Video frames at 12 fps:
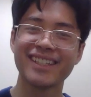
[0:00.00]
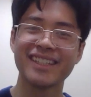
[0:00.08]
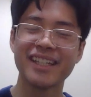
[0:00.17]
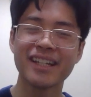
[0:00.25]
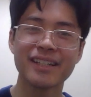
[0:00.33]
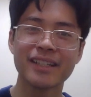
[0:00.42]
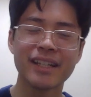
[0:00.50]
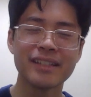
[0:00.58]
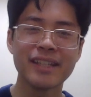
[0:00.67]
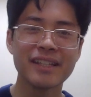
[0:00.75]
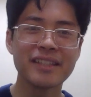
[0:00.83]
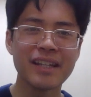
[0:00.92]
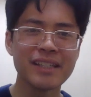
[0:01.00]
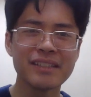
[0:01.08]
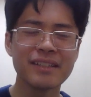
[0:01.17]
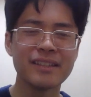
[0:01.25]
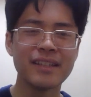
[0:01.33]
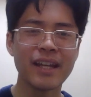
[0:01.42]
Yeah, and at the end of
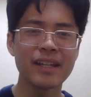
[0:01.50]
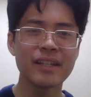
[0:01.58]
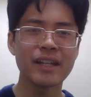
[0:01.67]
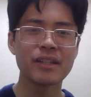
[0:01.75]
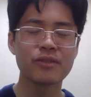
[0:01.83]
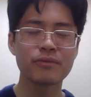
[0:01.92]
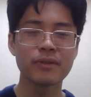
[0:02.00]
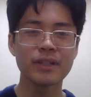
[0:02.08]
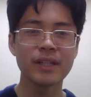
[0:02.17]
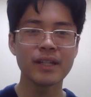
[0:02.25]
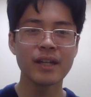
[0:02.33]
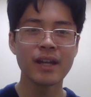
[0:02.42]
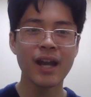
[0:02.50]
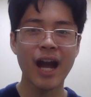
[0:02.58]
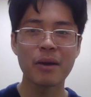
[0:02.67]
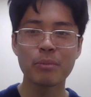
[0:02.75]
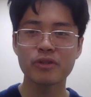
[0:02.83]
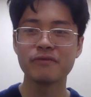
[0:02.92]
the day, it's really
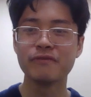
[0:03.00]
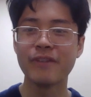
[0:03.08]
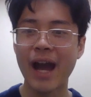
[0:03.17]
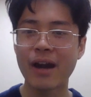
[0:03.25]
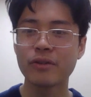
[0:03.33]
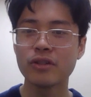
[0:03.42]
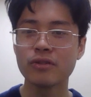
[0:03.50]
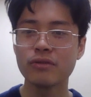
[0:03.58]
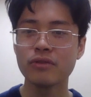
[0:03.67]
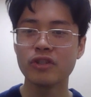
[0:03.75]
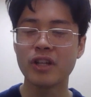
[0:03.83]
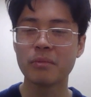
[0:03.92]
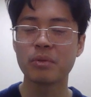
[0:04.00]
how much value you can